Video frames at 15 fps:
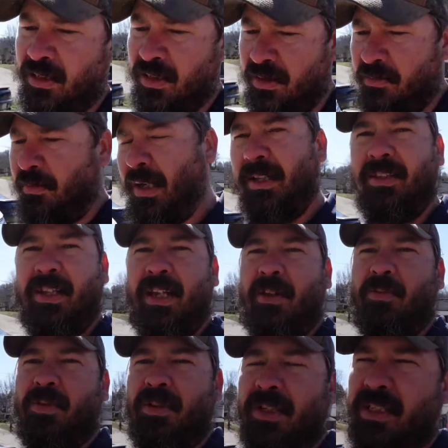make that
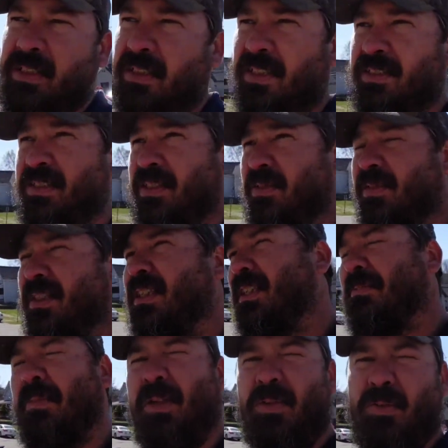where it doesn't go into
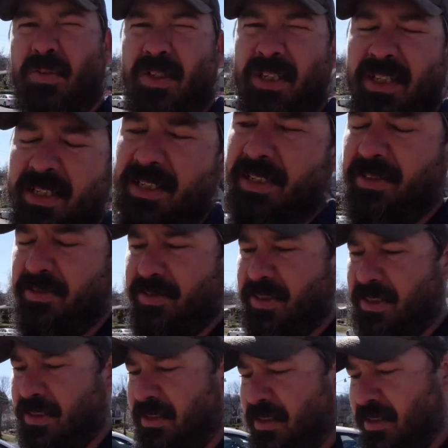limp mode, where it can kill
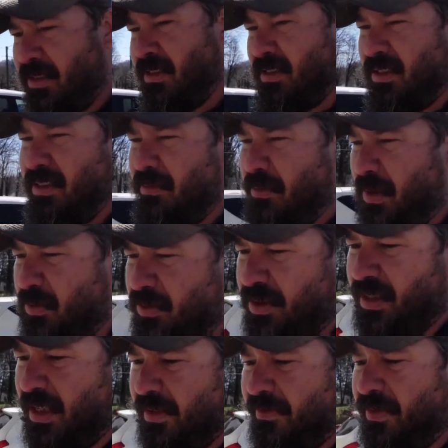the limp mode
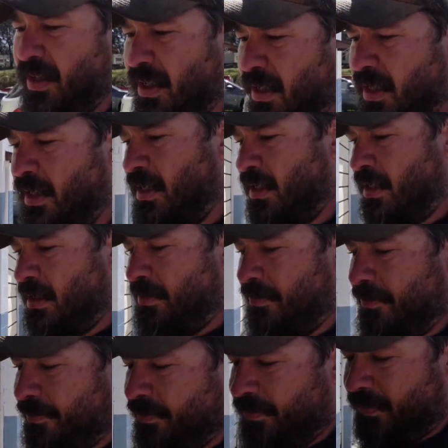stuff.
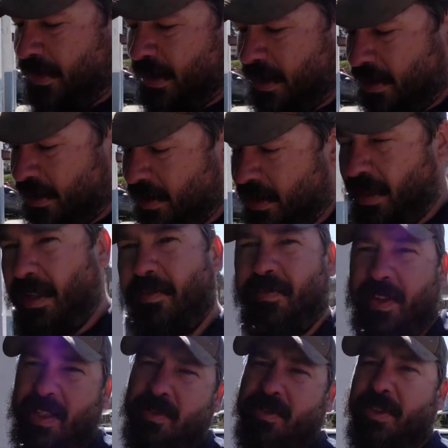If
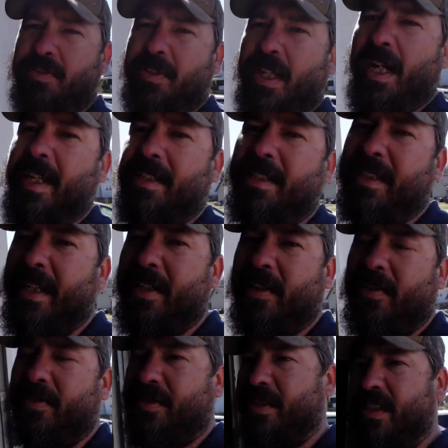it'll do that, then that
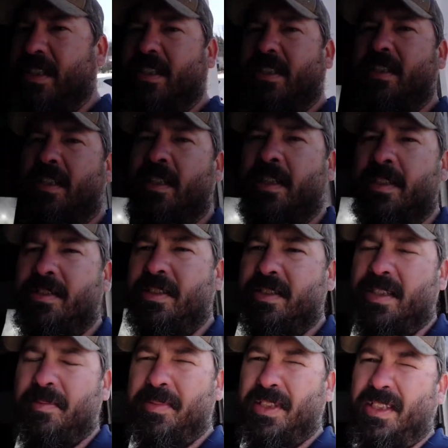car's good. It's just
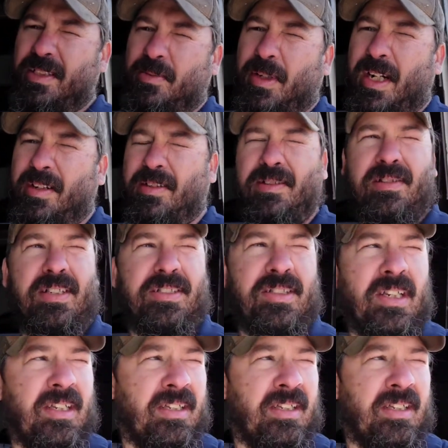something in the wiring harness